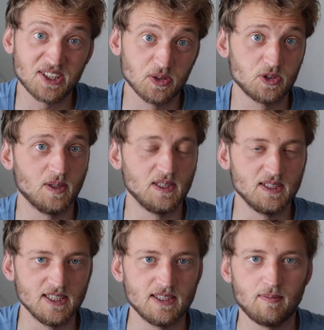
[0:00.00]
I already
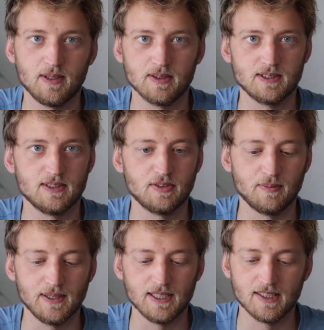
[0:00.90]
did, because for
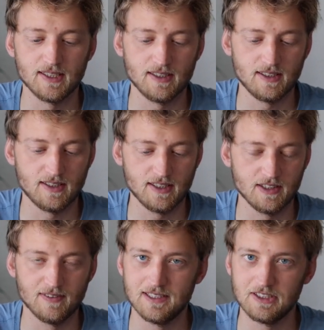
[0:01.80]
me the
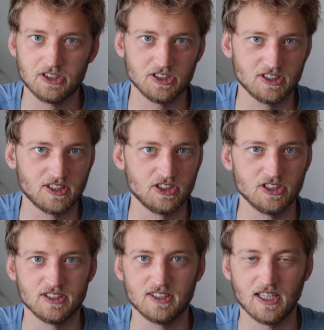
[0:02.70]
advantages are
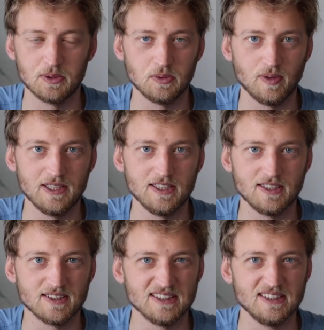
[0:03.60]
just
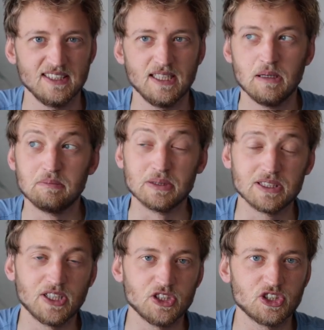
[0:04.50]
outweighing the
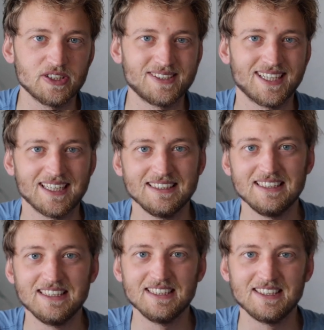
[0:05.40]
potential
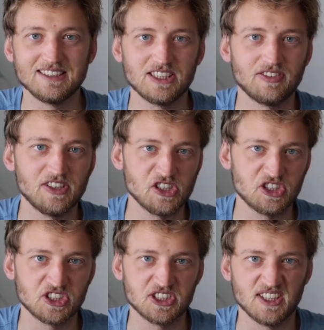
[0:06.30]
tiny
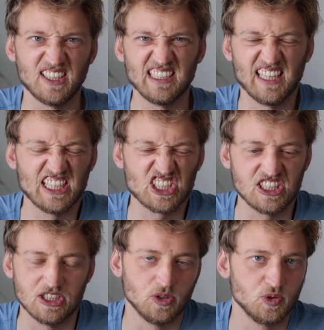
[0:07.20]
disadvantages that I
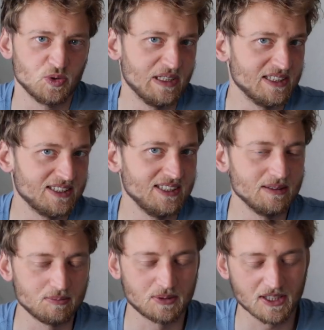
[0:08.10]
actually don't really see
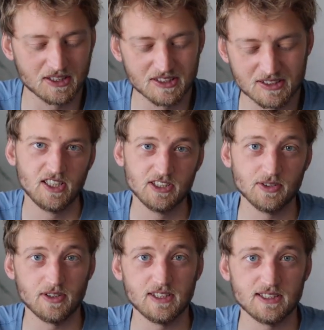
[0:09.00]
in practice.
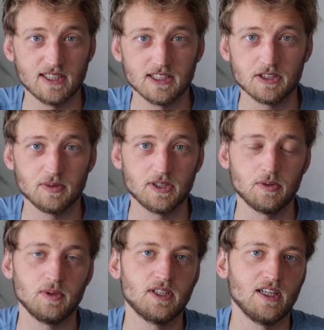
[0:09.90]
So all these tests were
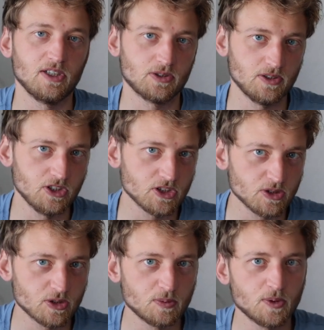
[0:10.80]
done with the electronic
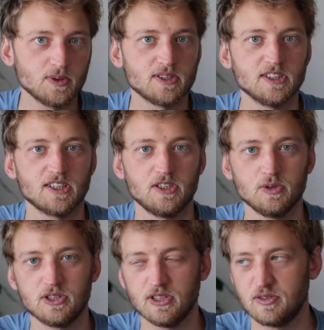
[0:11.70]
shutter mode, since I
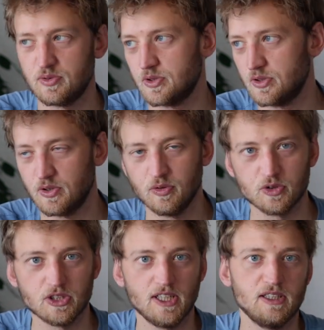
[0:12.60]
use this for
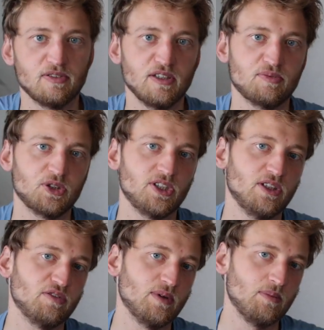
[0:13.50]
over
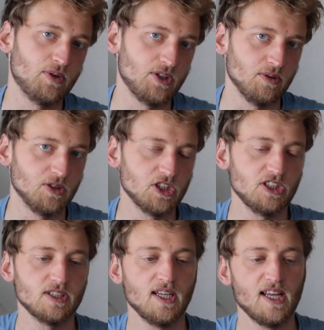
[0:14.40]
95% of my bird
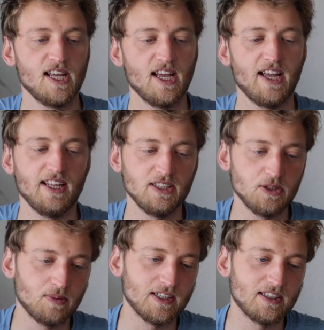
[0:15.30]
images. And
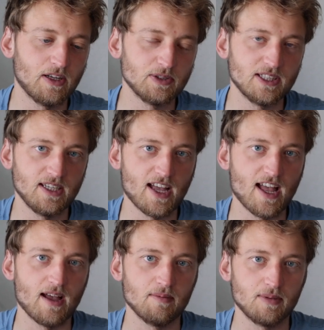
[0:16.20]
you might now say,
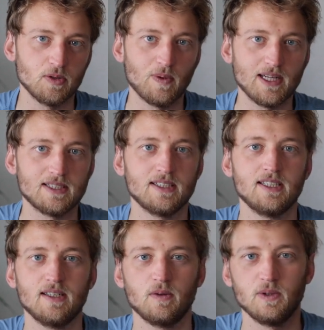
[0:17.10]
ah, but wait,
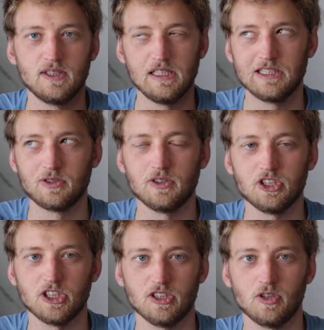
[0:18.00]
with the electronic
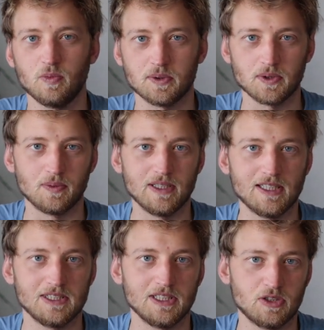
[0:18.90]
shutter we're only
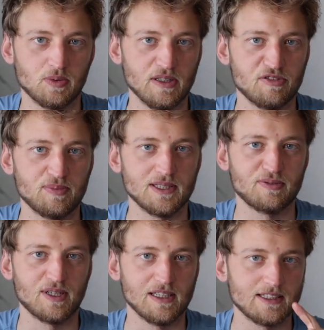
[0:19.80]
getting 12-bit
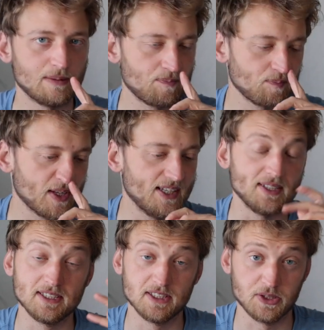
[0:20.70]
files. And
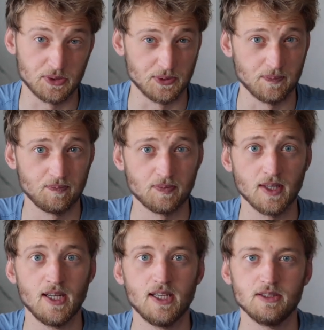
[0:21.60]
this is true.
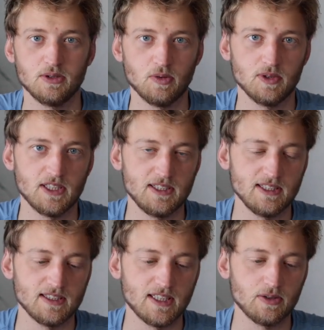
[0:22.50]
So what I
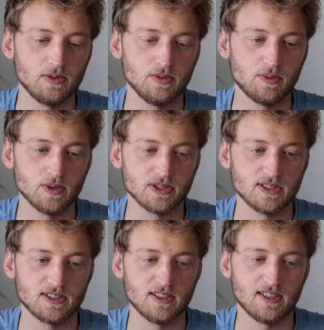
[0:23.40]
did now
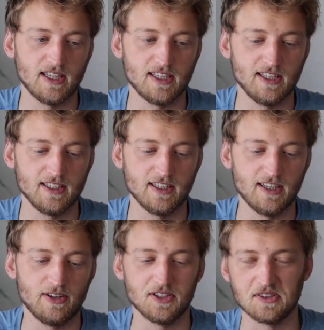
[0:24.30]
was taking
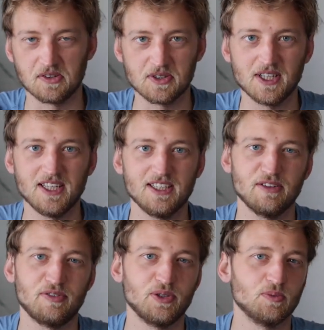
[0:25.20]
another day
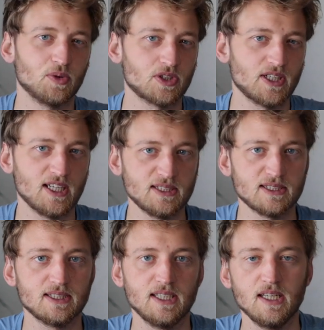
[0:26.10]
a few more
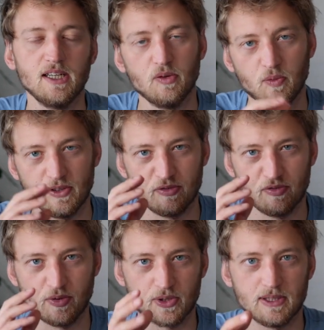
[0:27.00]
tests with
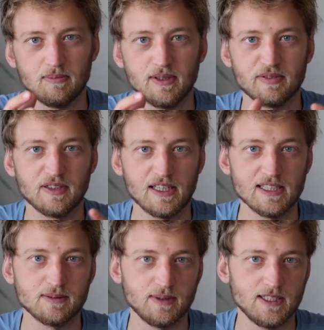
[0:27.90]
14-bit
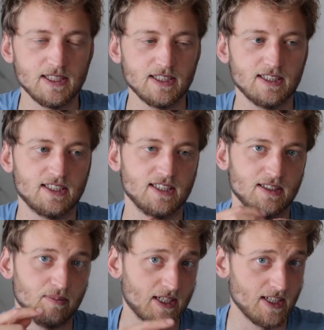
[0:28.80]
files, meaning
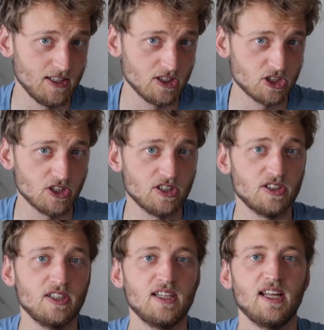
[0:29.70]
the mechanical
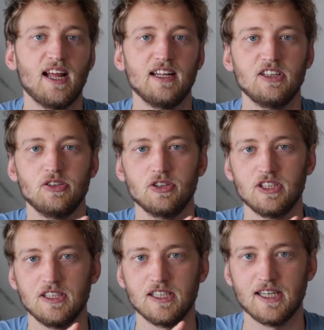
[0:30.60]
shutter and not
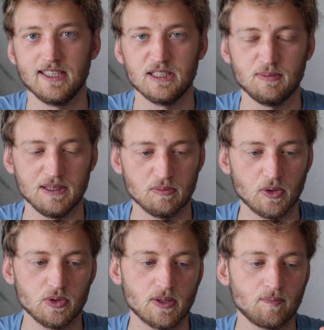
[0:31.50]
in the high-speed
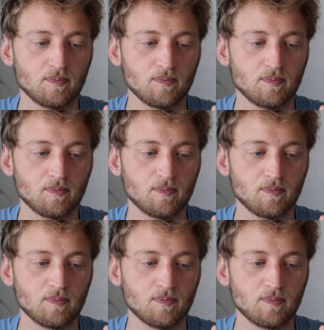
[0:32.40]
mode.